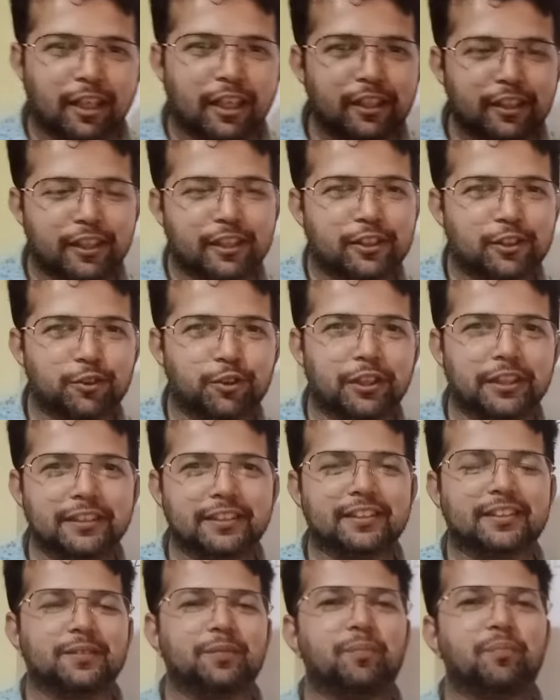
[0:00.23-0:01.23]
Hi dear
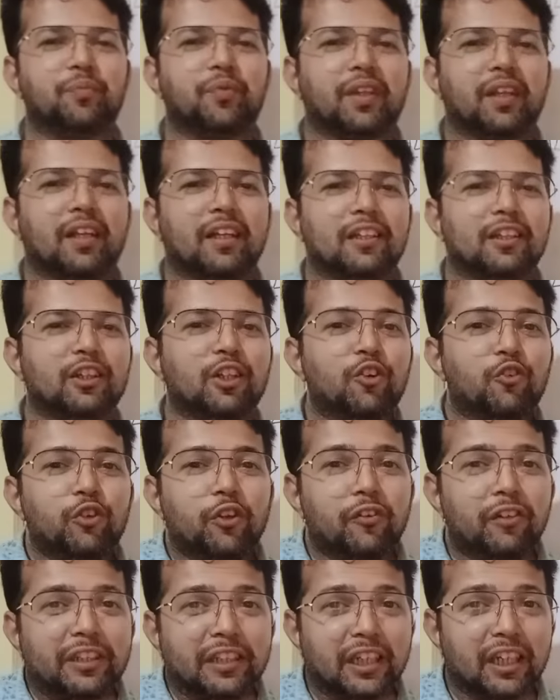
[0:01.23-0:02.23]
students, now
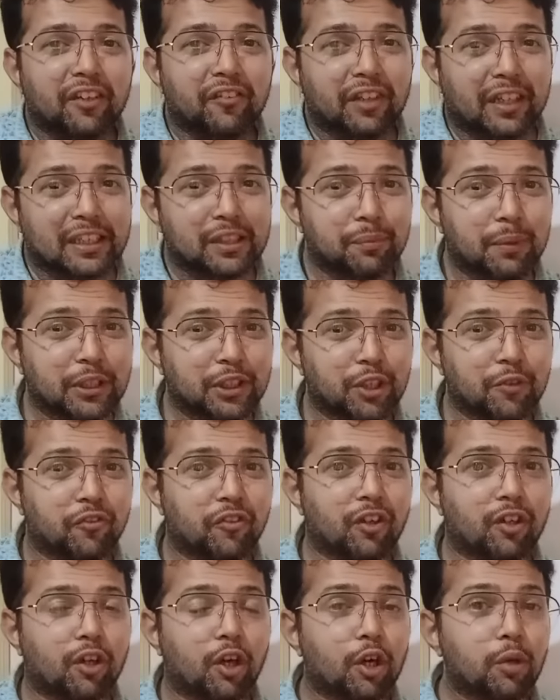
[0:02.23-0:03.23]
we will derive an expression
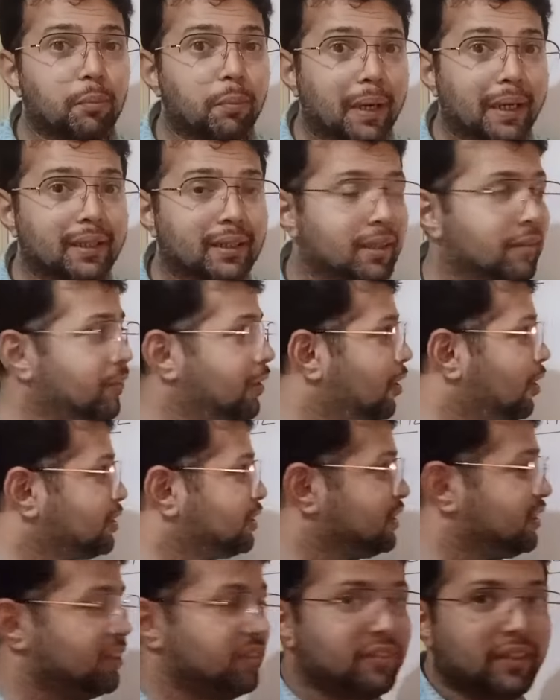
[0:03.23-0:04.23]
for orbital
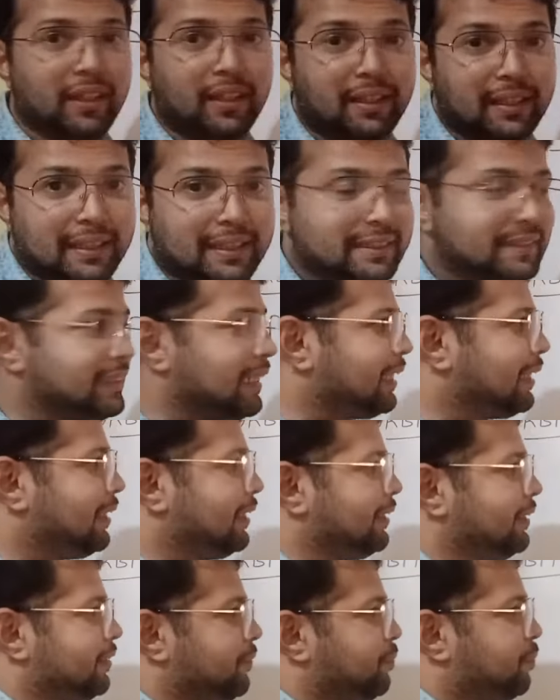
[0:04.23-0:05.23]
velocity of a
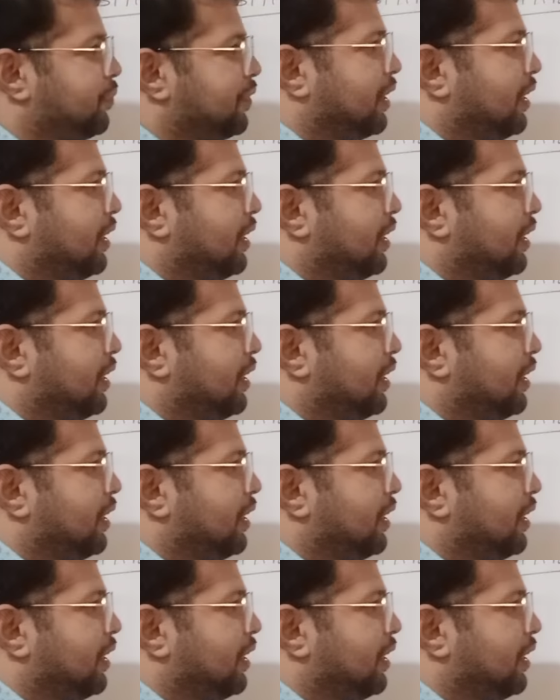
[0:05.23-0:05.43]
satellite.